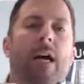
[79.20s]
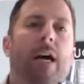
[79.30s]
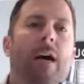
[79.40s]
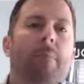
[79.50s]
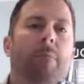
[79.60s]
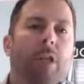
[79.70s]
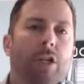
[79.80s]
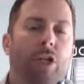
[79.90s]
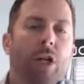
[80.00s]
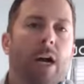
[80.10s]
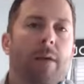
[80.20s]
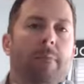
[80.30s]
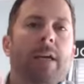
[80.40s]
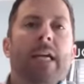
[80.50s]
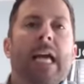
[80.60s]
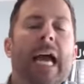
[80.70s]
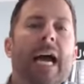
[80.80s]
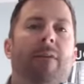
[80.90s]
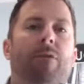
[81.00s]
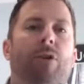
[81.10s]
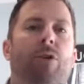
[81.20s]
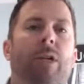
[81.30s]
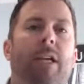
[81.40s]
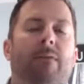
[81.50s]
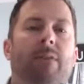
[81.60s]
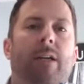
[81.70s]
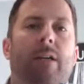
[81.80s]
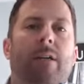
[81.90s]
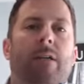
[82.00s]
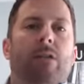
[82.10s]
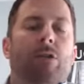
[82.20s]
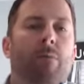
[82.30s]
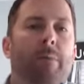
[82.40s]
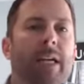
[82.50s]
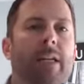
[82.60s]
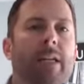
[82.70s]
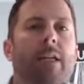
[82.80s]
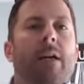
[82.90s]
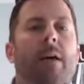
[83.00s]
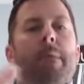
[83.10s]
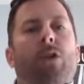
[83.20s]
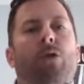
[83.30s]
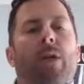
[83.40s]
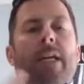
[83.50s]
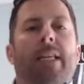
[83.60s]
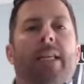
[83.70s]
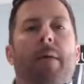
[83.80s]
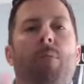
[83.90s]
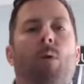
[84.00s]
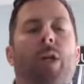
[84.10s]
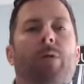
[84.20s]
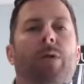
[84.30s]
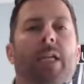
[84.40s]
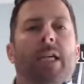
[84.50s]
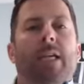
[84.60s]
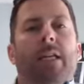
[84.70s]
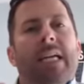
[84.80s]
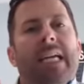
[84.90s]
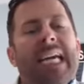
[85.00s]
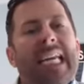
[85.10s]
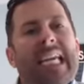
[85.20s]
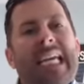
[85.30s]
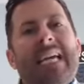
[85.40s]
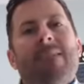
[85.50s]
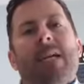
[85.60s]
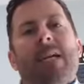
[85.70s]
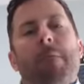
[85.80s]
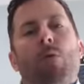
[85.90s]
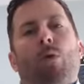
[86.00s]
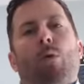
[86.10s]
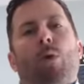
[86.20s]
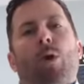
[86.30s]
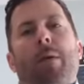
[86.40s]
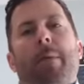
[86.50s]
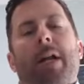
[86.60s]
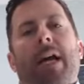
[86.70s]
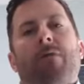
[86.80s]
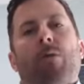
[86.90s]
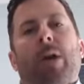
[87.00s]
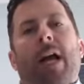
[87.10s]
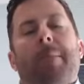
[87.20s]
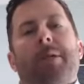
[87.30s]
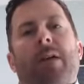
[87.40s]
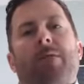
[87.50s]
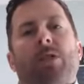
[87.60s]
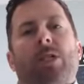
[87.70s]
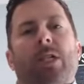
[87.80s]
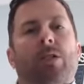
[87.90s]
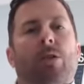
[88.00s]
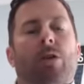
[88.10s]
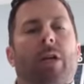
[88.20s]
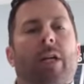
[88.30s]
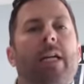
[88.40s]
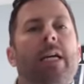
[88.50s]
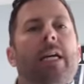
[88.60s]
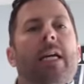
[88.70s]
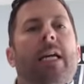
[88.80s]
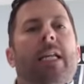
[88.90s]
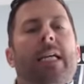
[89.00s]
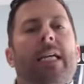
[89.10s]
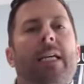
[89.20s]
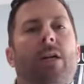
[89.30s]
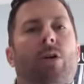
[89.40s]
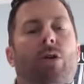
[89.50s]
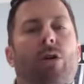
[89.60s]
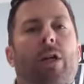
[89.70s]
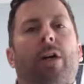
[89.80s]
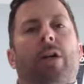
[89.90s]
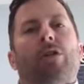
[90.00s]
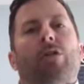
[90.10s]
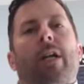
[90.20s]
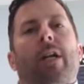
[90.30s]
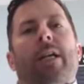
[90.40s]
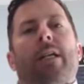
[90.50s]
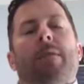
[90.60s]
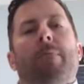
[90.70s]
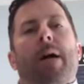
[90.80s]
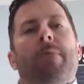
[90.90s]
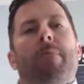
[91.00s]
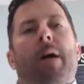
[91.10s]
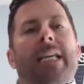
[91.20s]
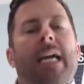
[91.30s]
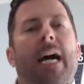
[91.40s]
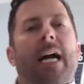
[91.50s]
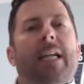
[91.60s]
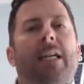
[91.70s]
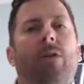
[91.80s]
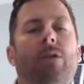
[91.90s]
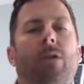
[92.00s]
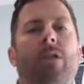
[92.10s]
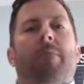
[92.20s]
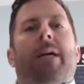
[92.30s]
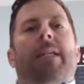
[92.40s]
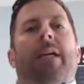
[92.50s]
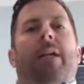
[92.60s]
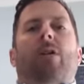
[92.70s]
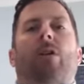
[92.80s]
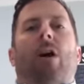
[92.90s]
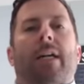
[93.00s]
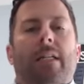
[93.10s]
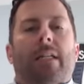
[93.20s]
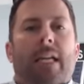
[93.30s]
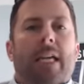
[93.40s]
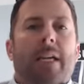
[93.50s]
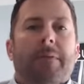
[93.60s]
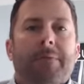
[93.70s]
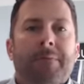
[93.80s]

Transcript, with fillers: Um, lunchtime, afternoon, evening, so be it. Make sure you get that morning routine. In the evening, I'm more worried about after what happens after 6:30 and eating earlier and trying to get into bed by nine and going to sleep by 10 o'clock. It's the key.